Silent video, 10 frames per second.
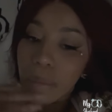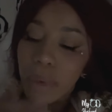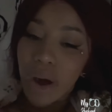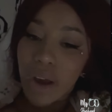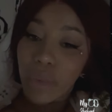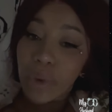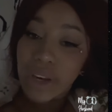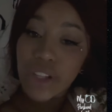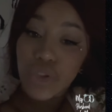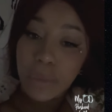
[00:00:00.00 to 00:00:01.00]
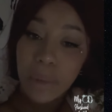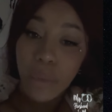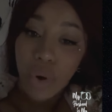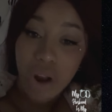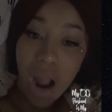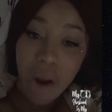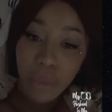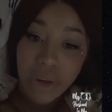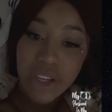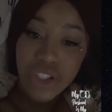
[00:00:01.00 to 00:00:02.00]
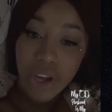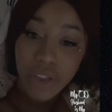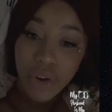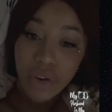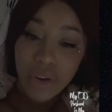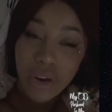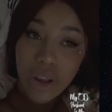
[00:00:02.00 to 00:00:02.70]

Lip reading: but we need to be more kind with each other.